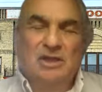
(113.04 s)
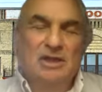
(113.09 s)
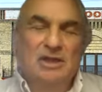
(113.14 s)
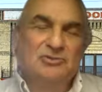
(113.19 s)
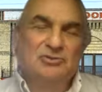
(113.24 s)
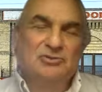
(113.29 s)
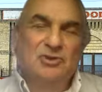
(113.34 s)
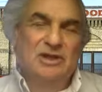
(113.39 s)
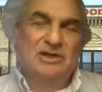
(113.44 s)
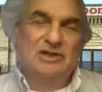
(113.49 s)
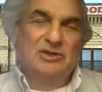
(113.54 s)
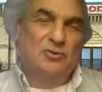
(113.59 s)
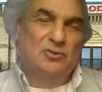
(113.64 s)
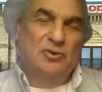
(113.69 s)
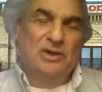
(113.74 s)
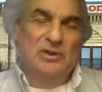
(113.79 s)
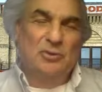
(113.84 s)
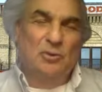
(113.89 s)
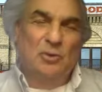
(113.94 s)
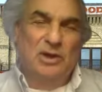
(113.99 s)
trying to
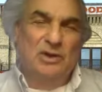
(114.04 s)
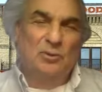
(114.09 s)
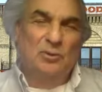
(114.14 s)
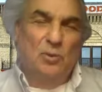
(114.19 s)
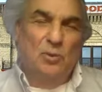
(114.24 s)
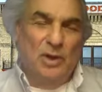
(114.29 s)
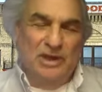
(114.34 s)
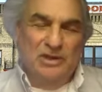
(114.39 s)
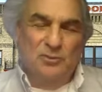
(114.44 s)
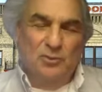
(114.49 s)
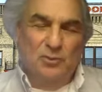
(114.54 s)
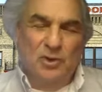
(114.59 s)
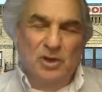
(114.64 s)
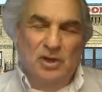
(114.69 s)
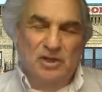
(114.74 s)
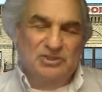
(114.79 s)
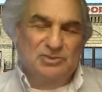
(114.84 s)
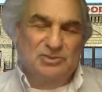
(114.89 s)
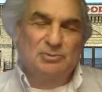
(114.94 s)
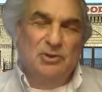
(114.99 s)
create one
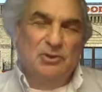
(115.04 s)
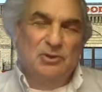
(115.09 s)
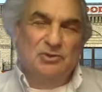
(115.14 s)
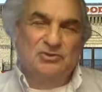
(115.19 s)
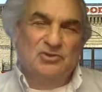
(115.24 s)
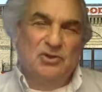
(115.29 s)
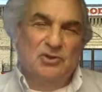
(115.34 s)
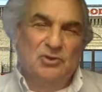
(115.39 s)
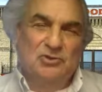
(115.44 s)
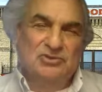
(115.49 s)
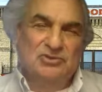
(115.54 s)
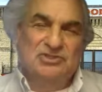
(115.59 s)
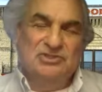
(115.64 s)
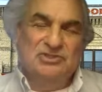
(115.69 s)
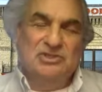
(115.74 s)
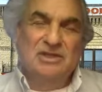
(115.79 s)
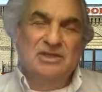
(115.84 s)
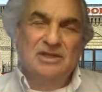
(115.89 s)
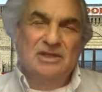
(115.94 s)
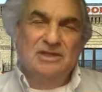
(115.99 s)
whitewash, milk
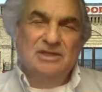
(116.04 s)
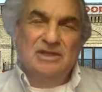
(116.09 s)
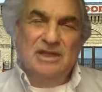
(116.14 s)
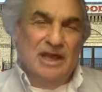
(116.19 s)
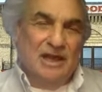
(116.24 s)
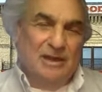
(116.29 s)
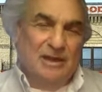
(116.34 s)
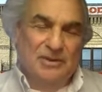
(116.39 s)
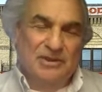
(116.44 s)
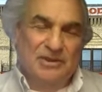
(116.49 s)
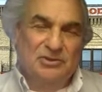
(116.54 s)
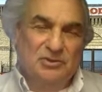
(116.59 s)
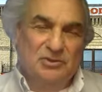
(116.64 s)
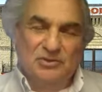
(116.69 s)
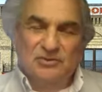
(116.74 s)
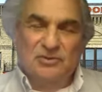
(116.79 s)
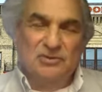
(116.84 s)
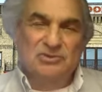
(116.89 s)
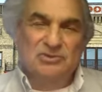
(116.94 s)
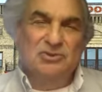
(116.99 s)
toast, common
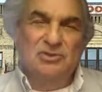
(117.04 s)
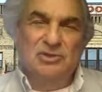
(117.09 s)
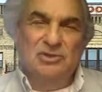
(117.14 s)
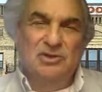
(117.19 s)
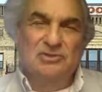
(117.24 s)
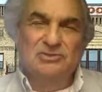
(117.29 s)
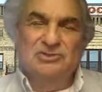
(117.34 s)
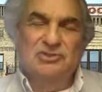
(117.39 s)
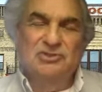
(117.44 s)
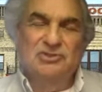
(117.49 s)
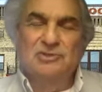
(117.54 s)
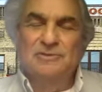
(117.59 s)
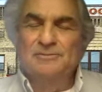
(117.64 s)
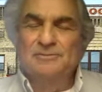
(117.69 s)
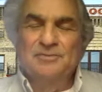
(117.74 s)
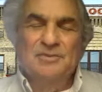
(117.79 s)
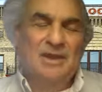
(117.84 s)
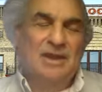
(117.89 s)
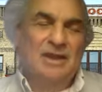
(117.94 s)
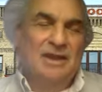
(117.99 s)
universal culture.
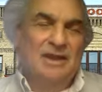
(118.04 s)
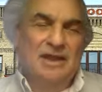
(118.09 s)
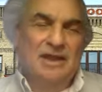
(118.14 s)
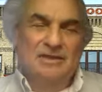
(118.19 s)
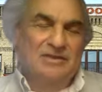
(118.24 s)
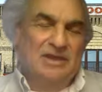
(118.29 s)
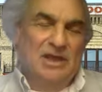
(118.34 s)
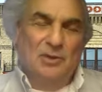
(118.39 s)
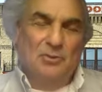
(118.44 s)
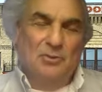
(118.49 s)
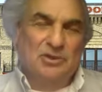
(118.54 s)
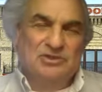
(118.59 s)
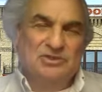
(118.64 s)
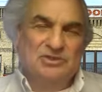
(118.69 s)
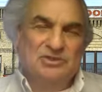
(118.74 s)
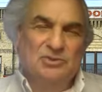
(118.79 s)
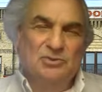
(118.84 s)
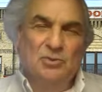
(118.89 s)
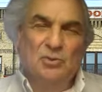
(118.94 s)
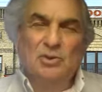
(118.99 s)
And that
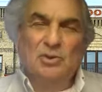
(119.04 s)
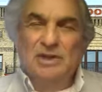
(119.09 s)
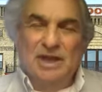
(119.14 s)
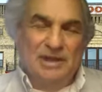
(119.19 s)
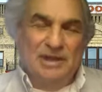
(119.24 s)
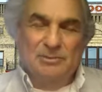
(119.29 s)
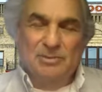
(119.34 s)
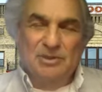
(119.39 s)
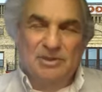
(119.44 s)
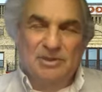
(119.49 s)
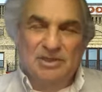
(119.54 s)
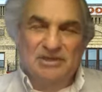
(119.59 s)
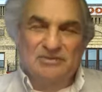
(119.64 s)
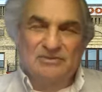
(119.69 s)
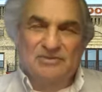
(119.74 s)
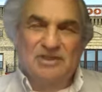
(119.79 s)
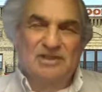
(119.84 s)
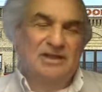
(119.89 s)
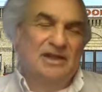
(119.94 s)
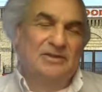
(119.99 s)
wasn't what I
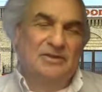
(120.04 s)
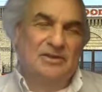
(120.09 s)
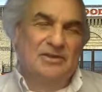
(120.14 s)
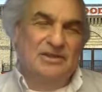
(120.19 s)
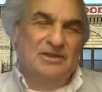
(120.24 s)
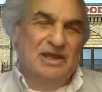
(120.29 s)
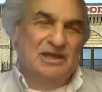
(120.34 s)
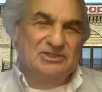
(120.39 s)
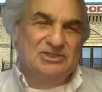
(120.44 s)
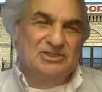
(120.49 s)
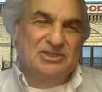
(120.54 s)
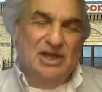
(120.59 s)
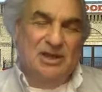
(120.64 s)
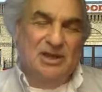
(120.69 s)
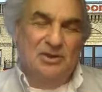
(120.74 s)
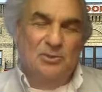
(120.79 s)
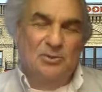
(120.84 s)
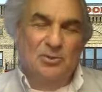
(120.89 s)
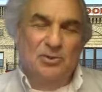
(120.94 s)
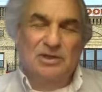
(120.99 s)
believed in. I think that's
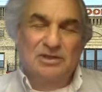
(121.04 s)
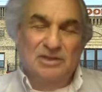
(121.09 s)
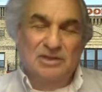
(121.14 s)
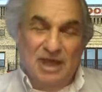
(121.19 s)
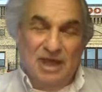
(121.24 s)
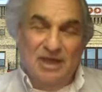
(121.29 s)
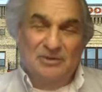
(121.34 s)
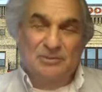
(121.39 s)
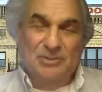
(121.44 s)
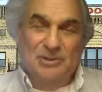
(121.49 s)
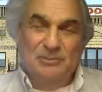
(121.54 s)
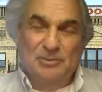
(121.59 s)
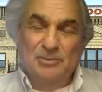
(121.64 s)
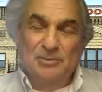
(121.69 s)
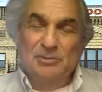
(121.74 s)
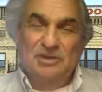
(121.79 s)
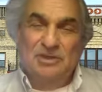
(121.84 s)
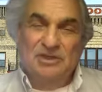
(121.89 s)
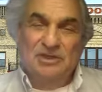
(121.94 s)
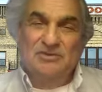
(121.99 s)
not what a lot of people
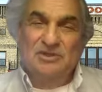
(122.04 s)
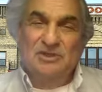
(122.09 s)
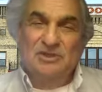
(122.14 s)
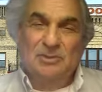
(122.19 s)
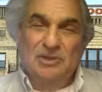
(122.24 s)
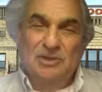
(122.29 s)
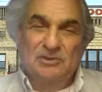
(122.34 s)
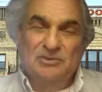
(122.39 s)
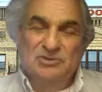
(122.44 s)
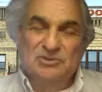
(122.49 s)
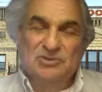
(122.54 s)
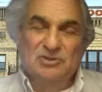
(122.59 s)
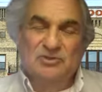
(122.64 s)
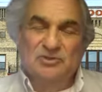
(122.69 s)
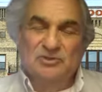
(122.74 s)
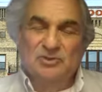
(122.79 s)
believed in, but it was sort of